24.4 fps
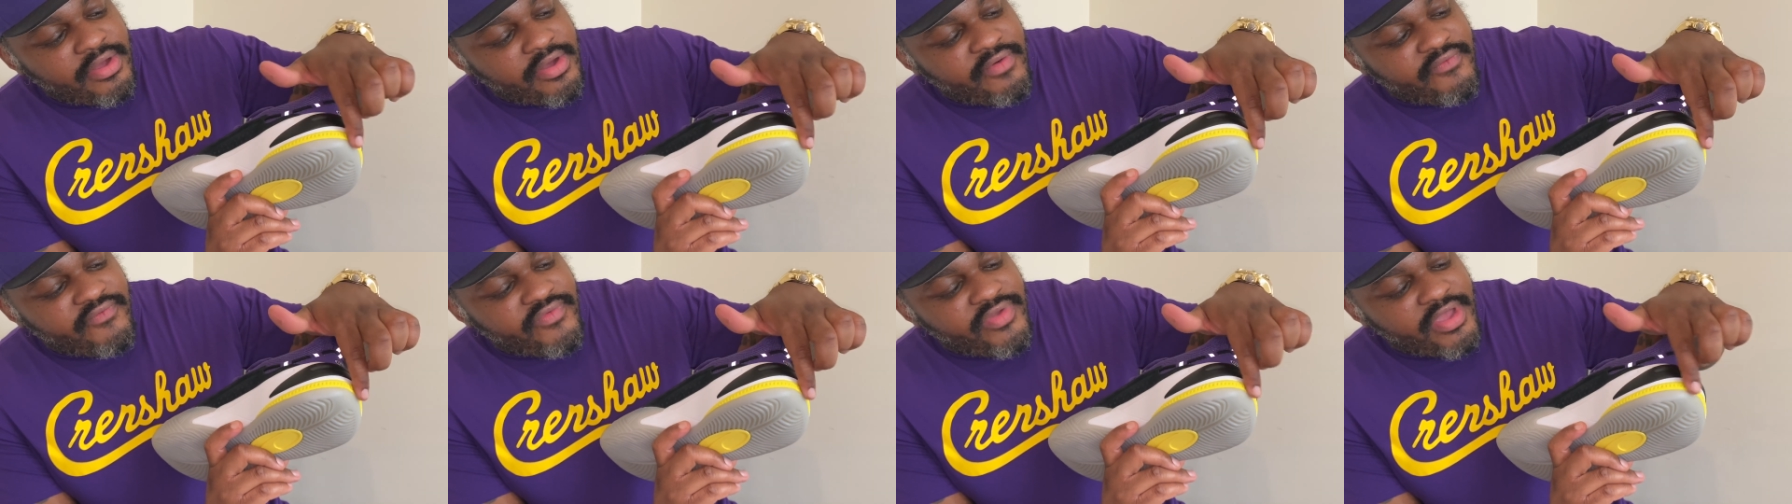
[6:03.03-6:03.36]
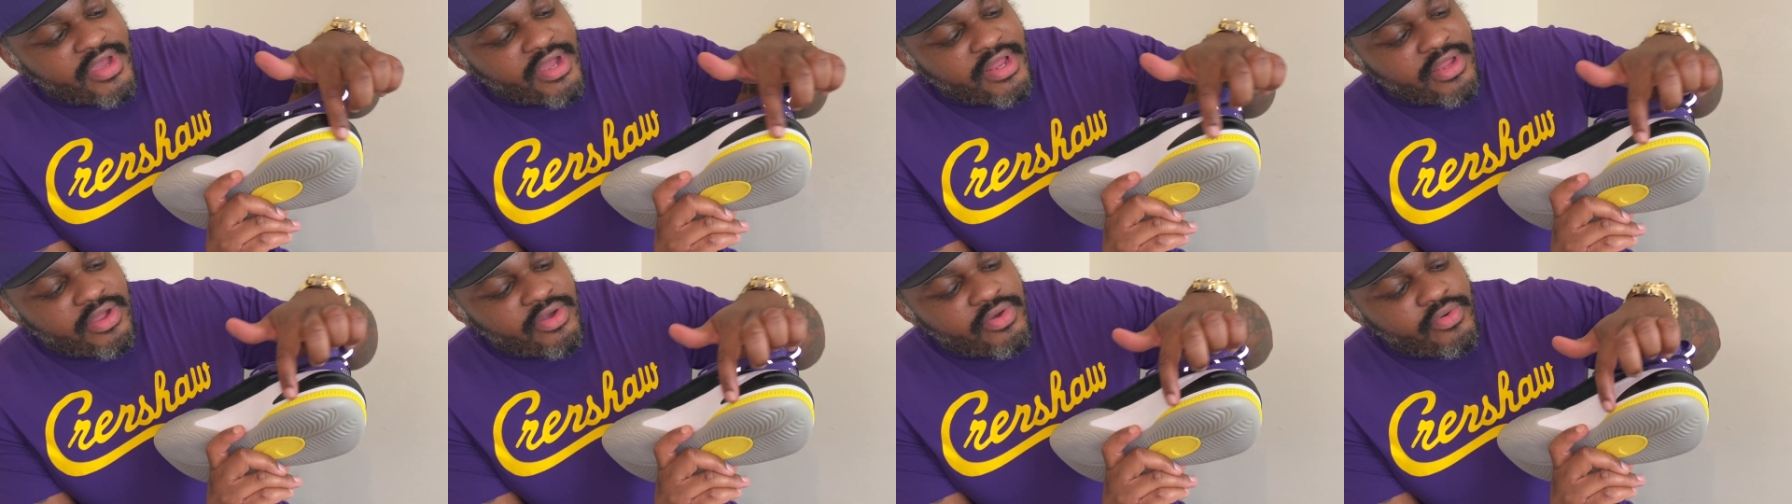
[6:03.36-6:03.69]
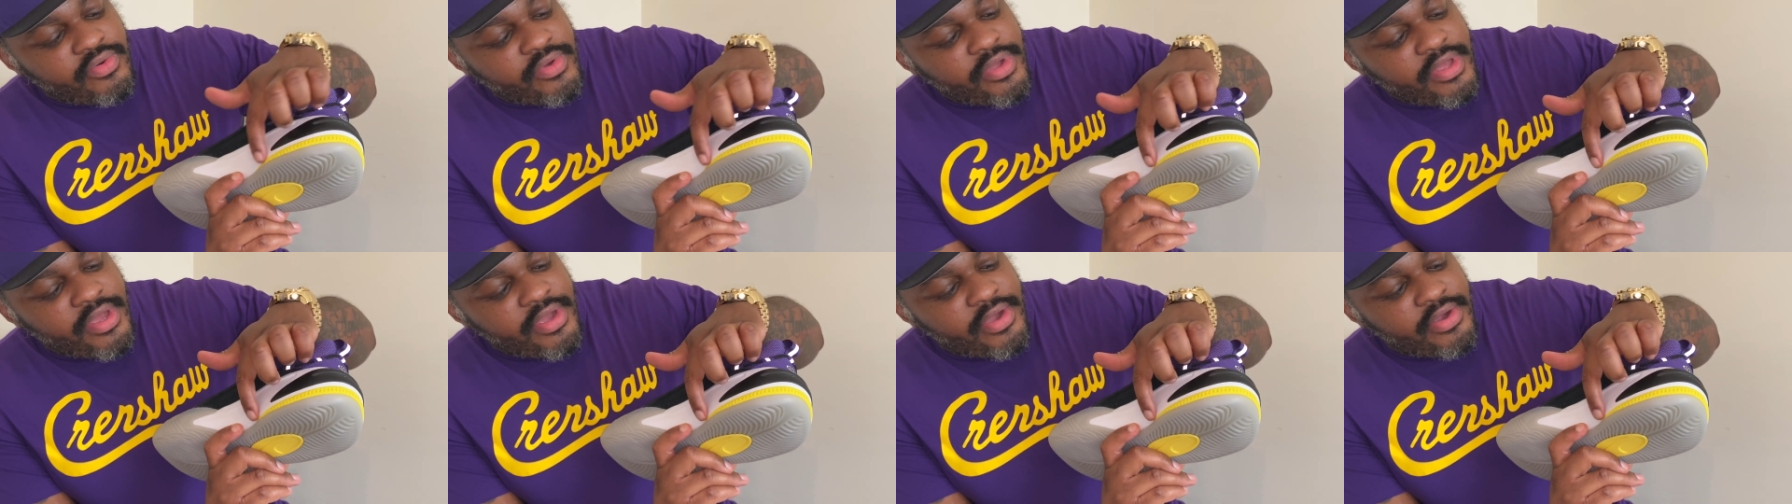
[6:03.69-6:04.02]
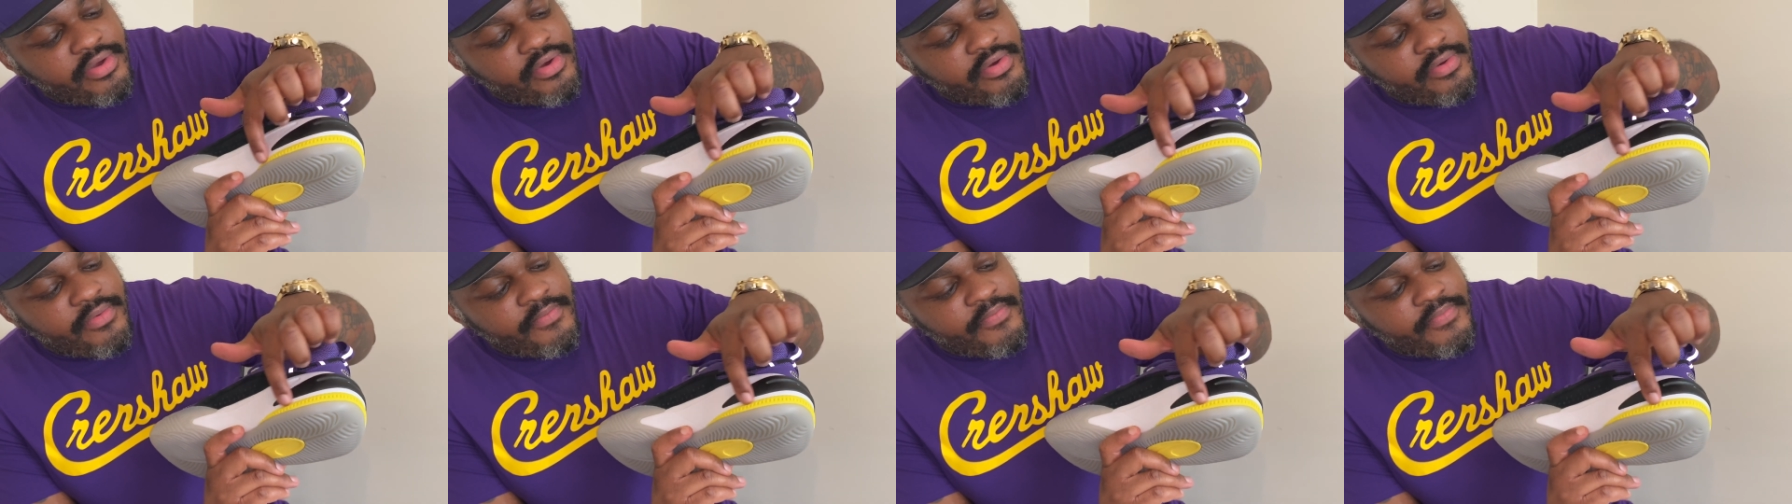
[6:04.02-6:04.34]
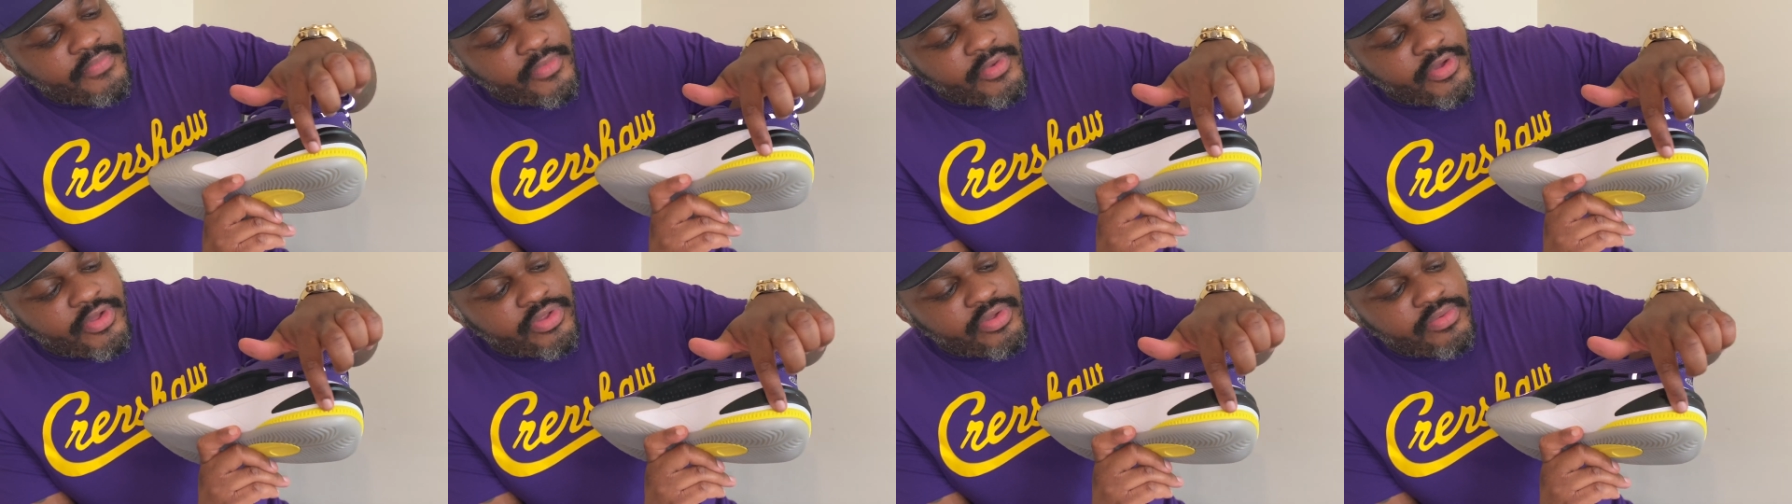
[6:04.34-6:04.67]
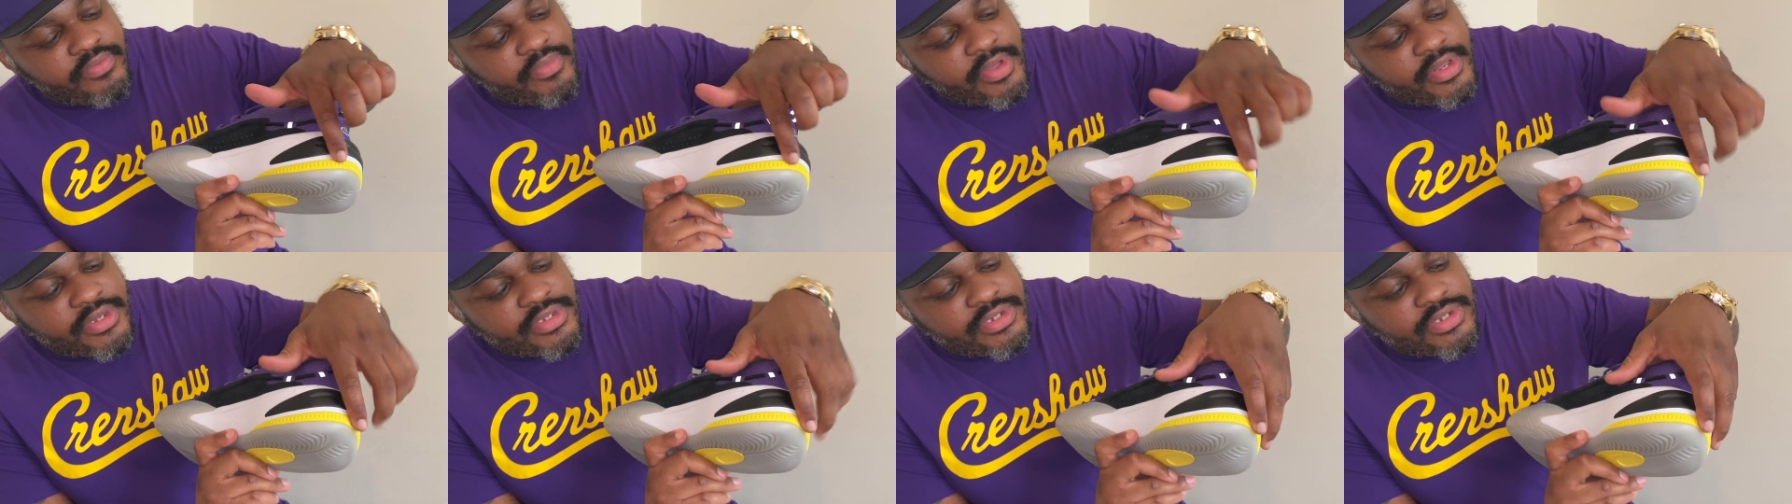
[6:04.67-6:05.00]
of yellow here on the
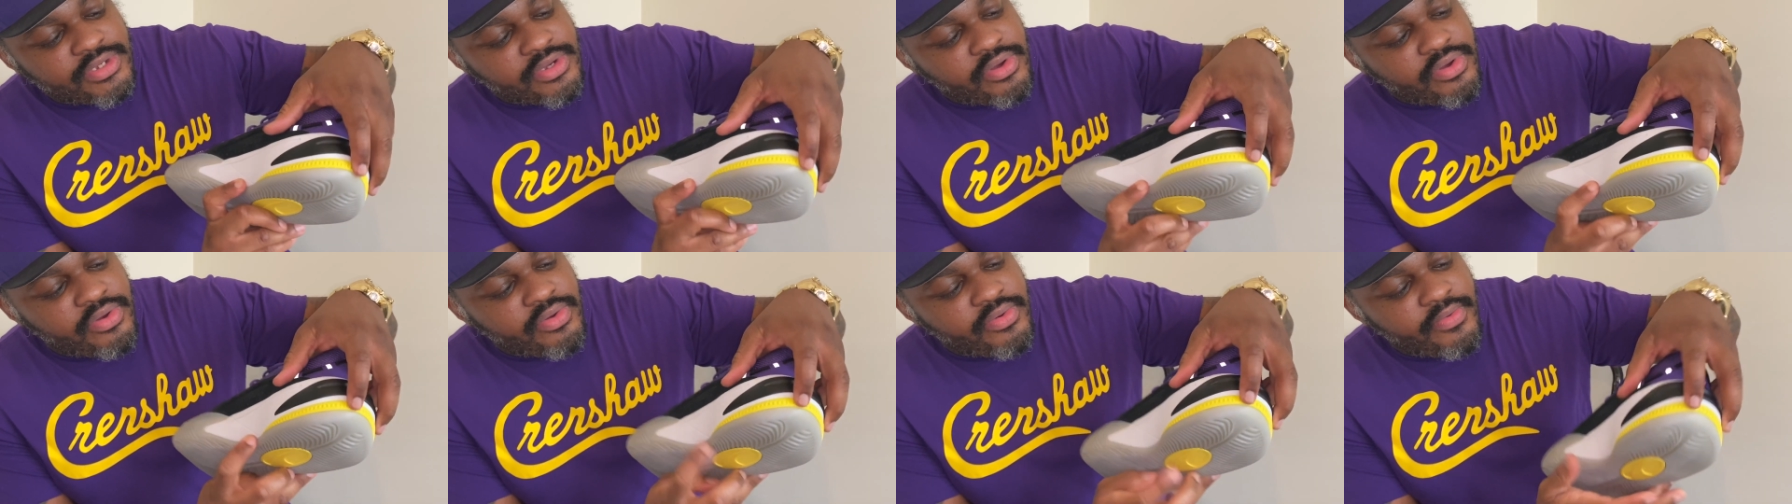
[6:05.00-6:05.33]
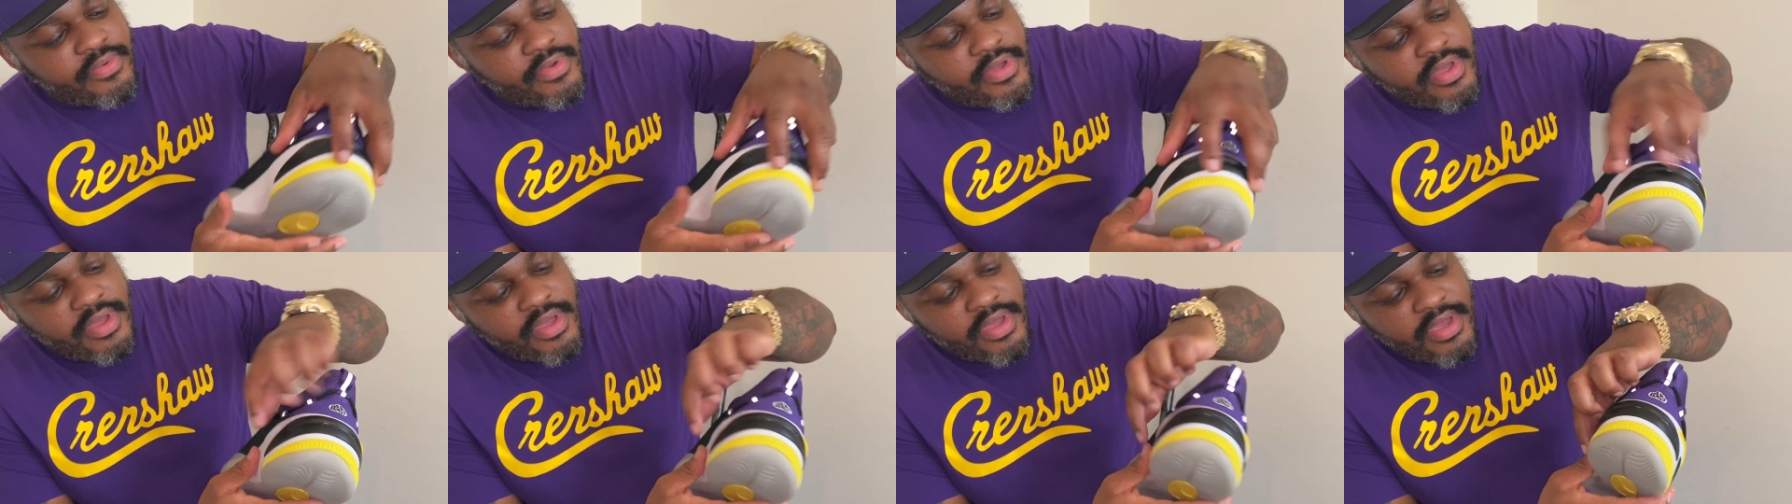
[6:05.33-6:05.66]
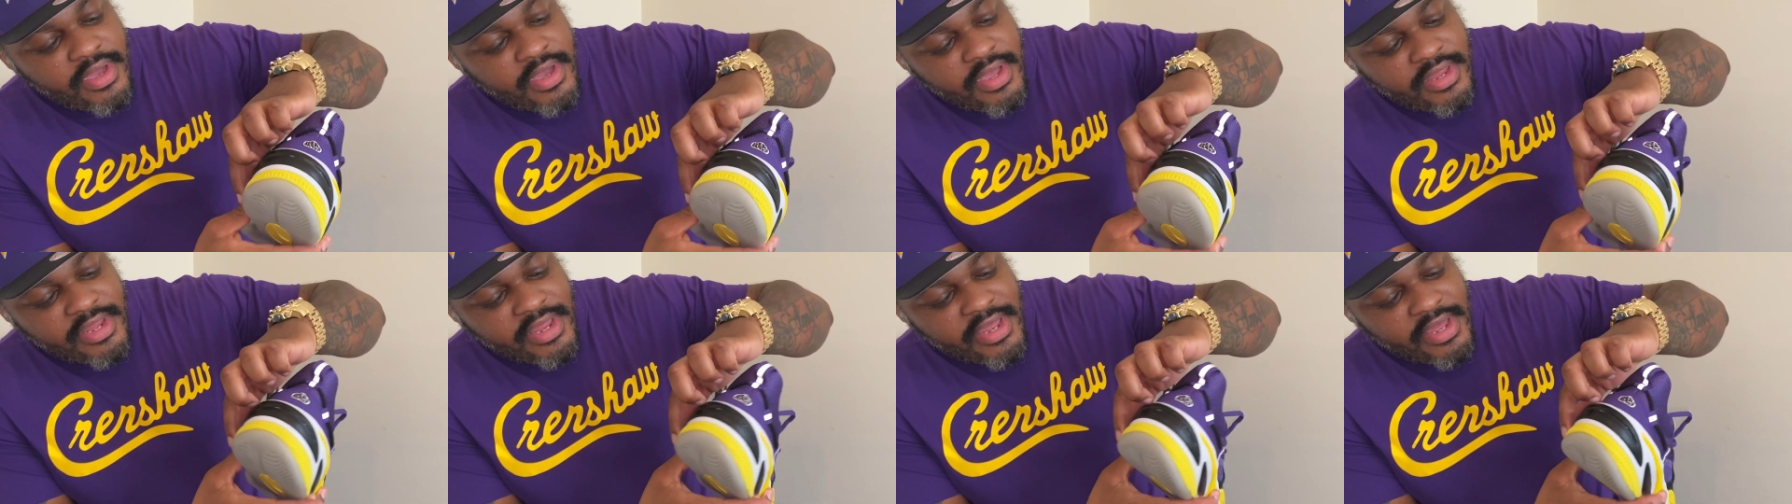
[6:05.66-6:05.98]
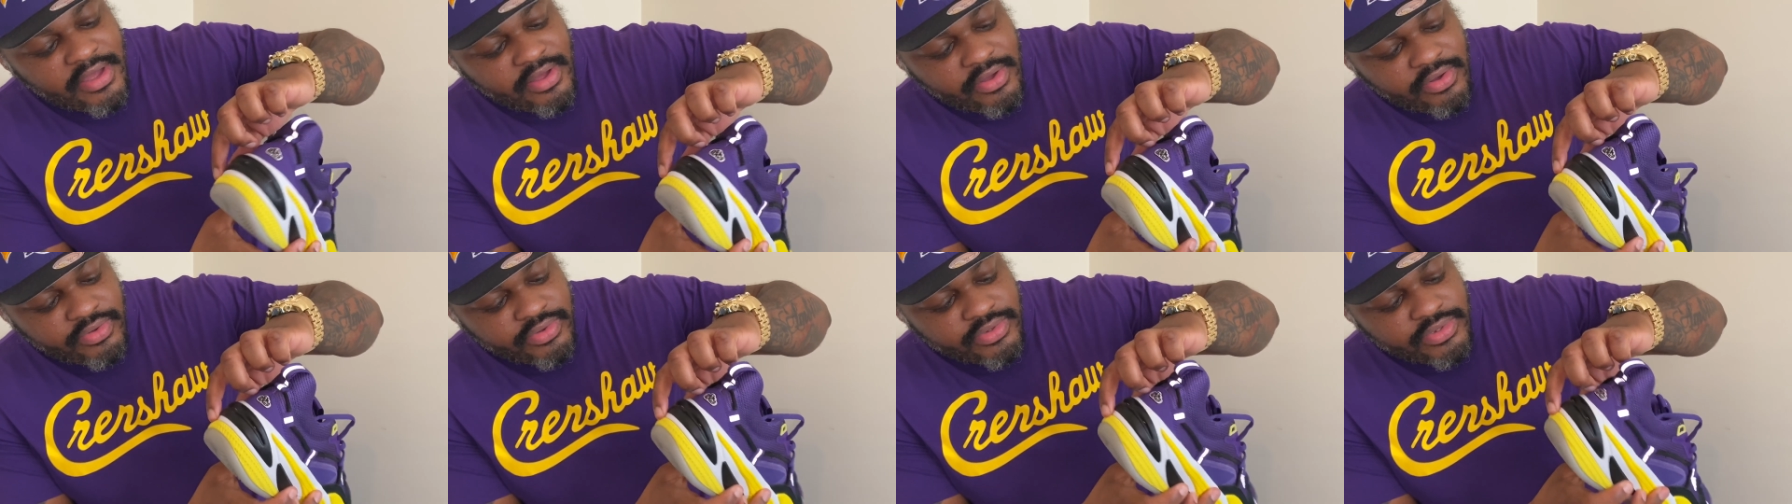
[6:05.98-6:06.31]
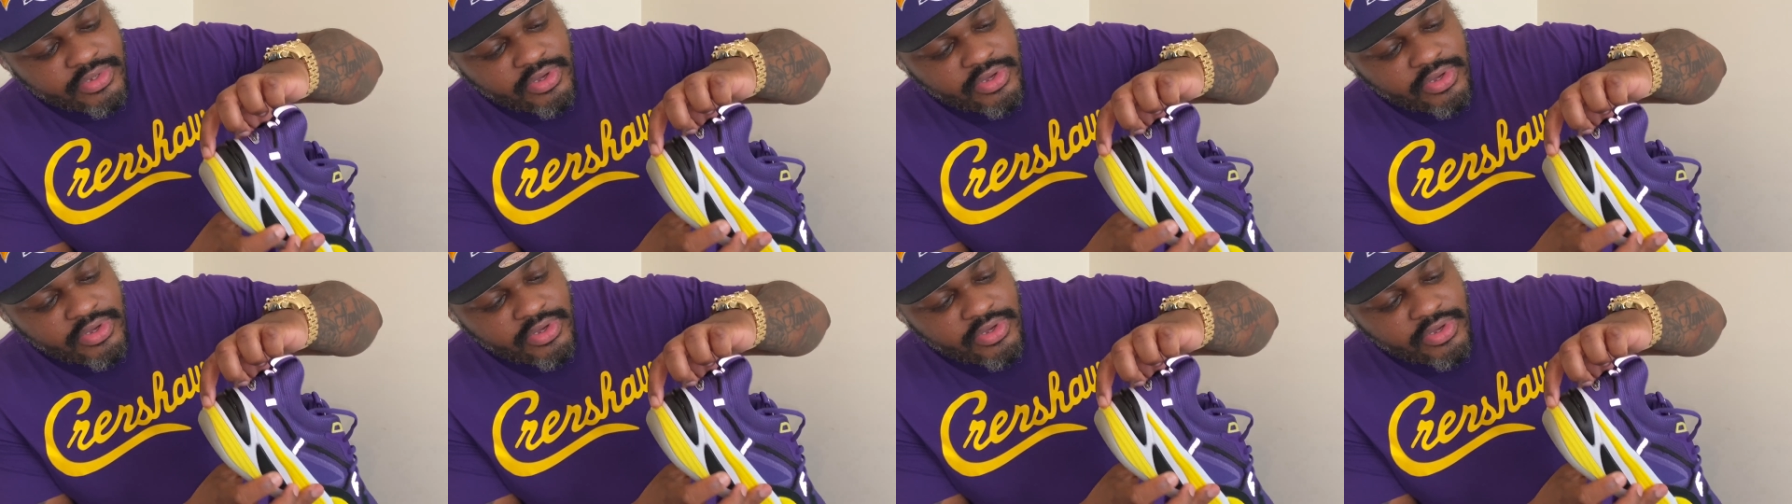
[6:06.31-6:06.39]
midsole, and that goes